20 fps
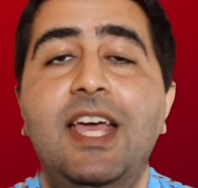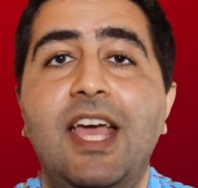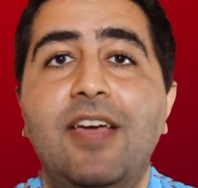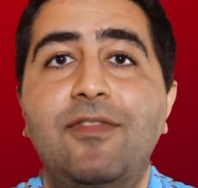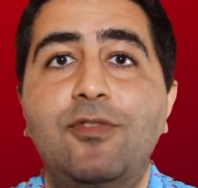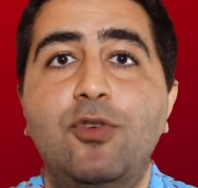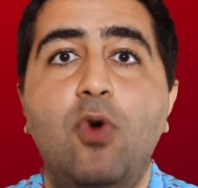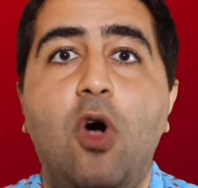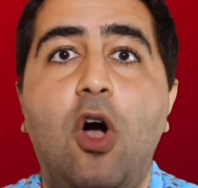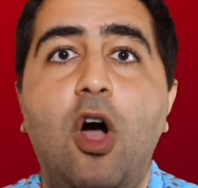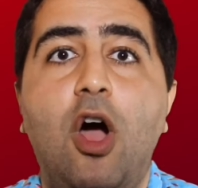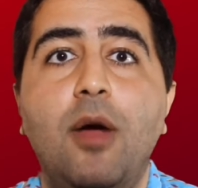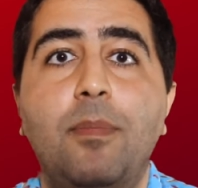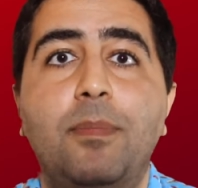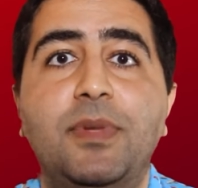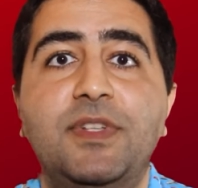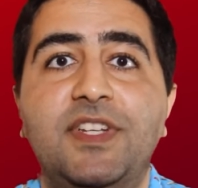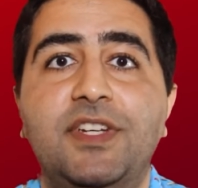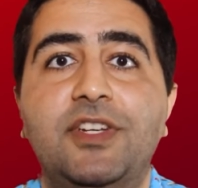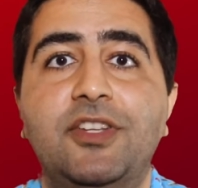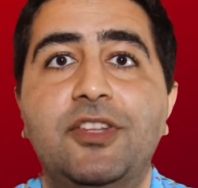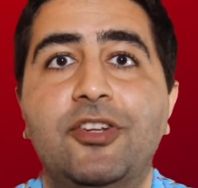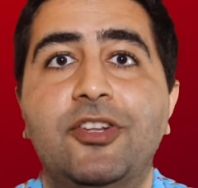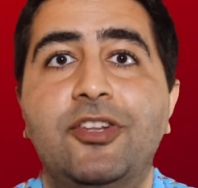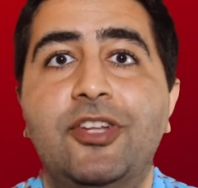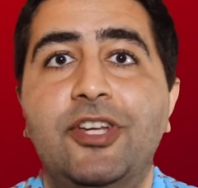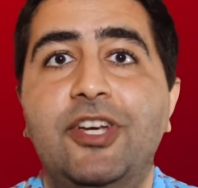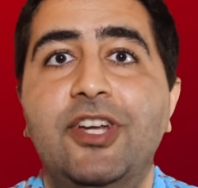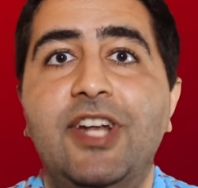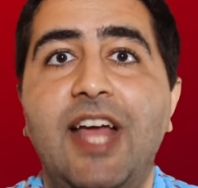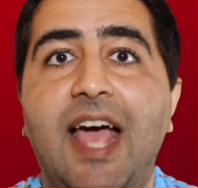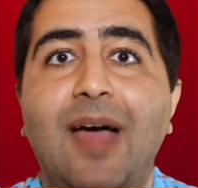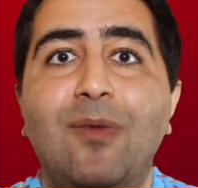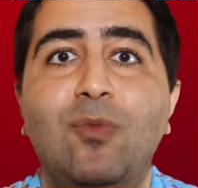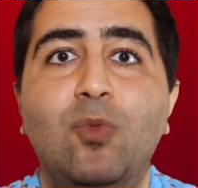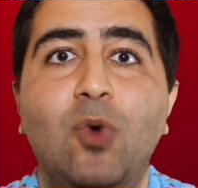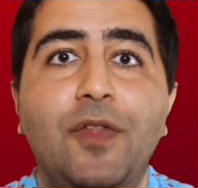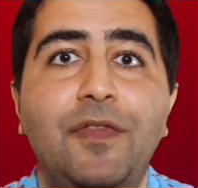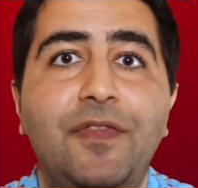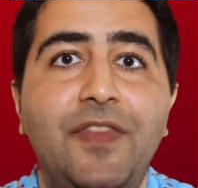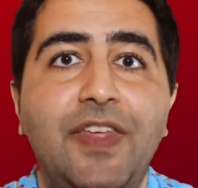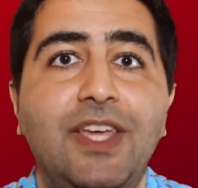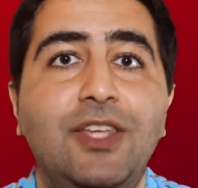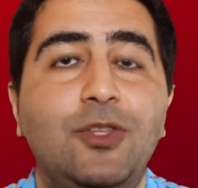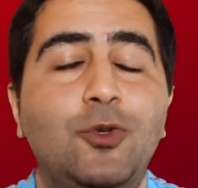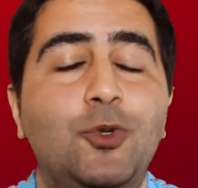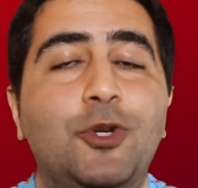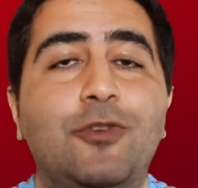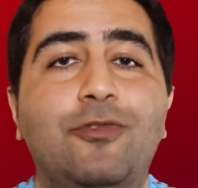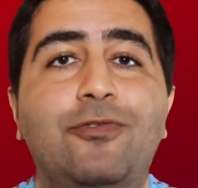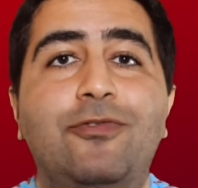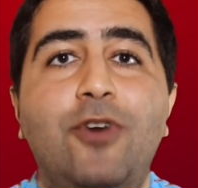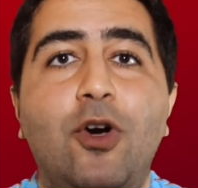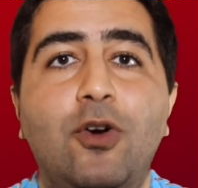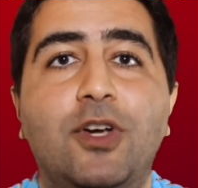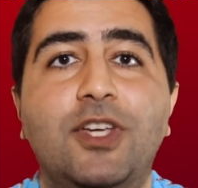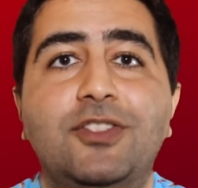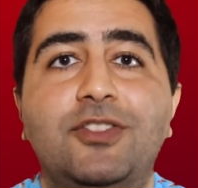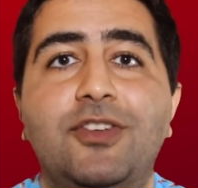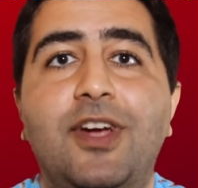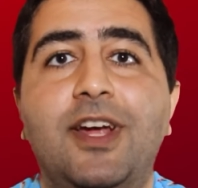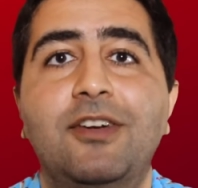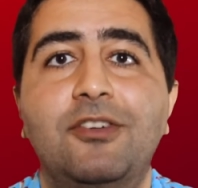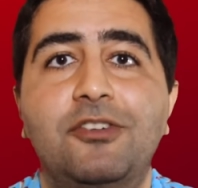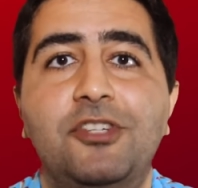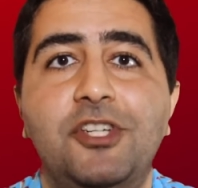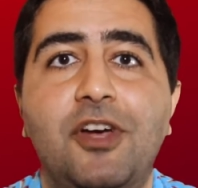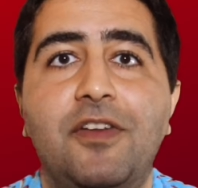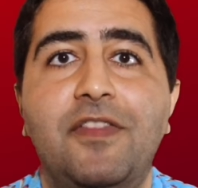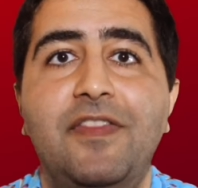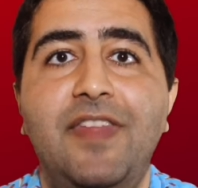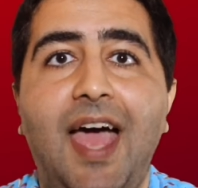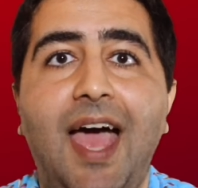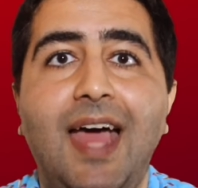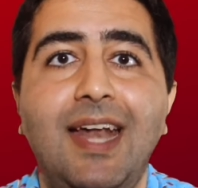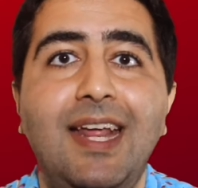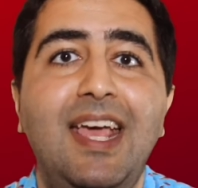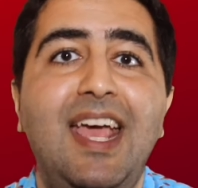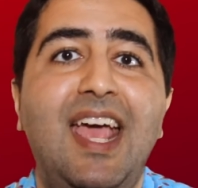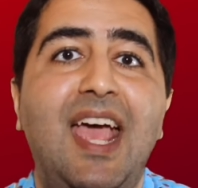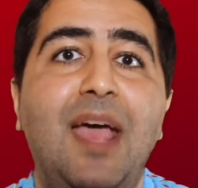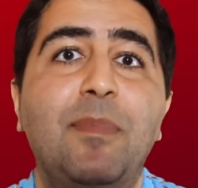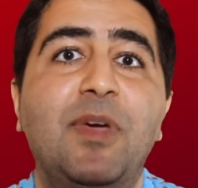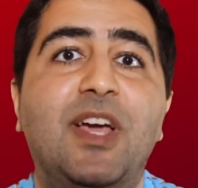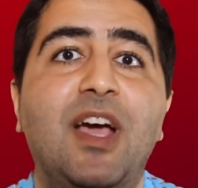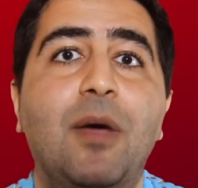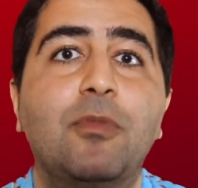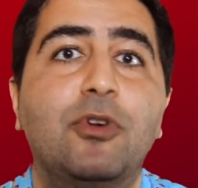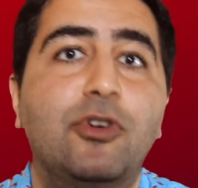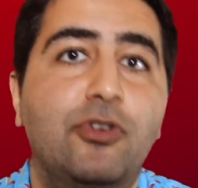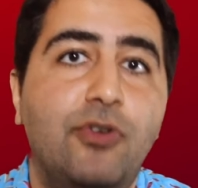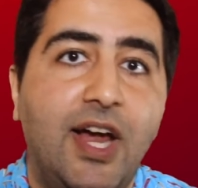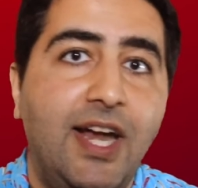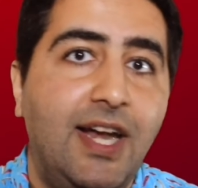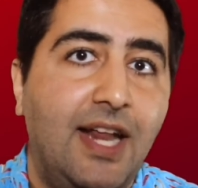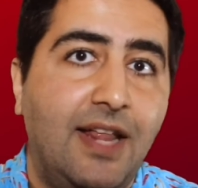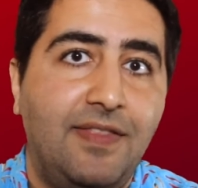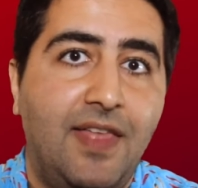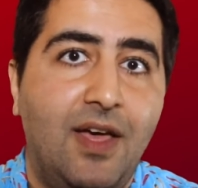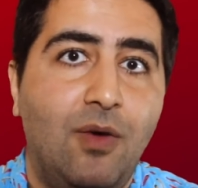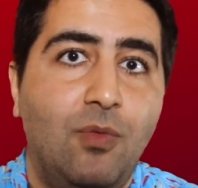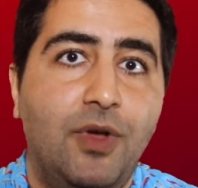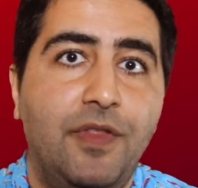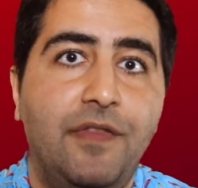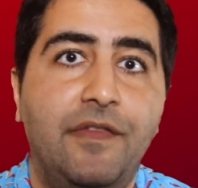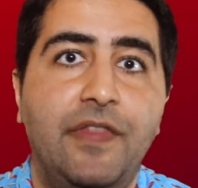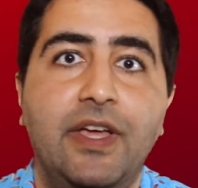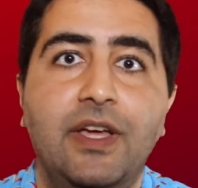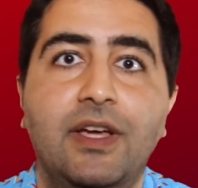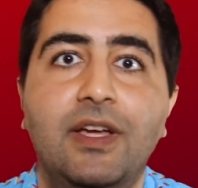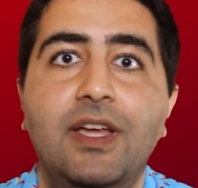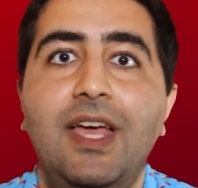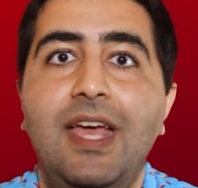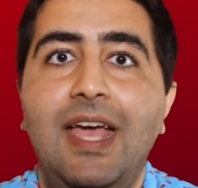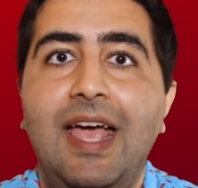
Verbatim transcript: If you are particularly good at one thing, you should focus your energy on that and become great at that one thing.